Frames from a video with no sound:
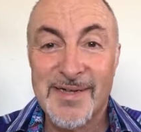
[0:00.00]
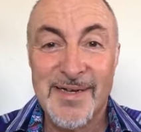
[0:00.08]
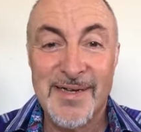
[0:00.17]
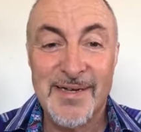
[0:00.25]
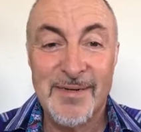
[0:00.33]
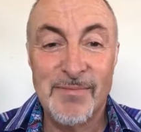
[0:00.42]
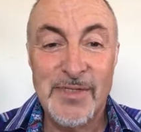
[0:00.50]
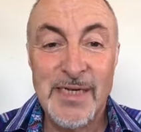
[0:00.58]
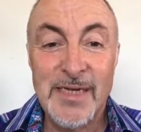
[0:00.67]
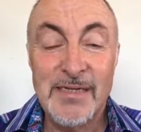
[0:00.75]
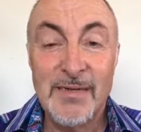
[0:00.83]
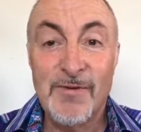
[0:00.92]
Um,
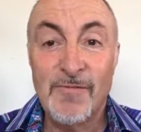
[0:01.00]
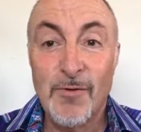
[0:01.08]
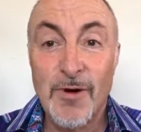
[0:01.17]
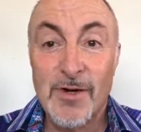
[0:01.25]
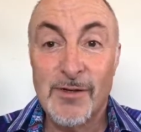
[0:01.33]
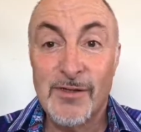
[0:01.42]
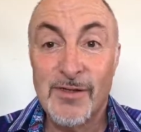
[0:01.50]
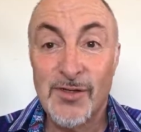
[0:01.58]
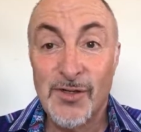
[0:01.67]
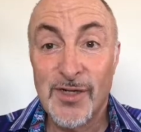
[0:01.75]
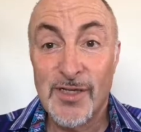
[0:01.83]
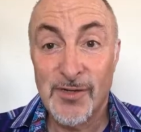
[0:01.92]
today's number
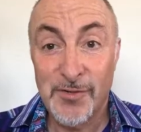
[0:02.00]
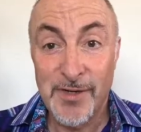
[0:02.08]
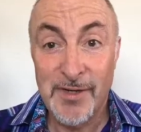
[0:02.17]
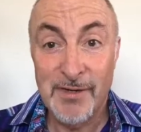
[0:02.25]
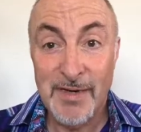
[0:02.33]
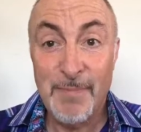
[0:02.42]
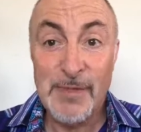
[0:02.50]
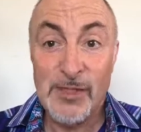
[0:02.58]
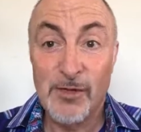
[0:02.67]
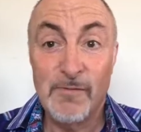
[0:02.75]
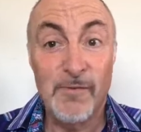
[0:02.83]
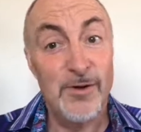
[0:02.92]
433,
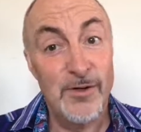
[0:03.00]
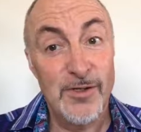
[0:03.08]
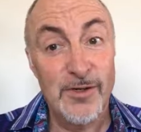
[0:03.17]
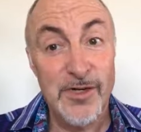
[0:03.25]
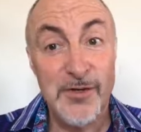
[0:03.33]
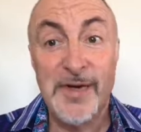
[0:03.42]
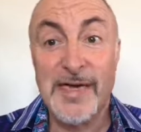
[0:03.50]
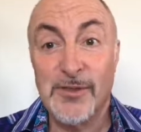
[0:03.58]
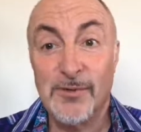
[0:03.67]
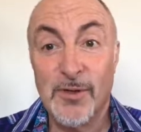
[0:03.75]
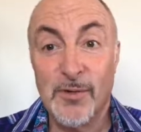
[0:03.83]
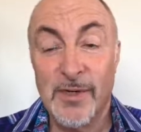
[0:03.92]
episode 433 I guess
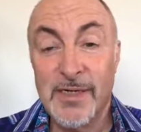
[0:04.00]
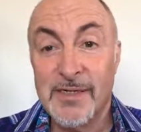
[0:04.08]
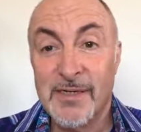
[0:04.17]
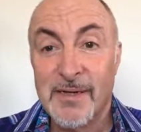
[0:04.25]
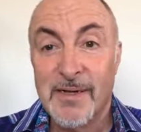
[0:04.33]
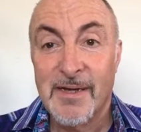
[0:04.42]
you would call it.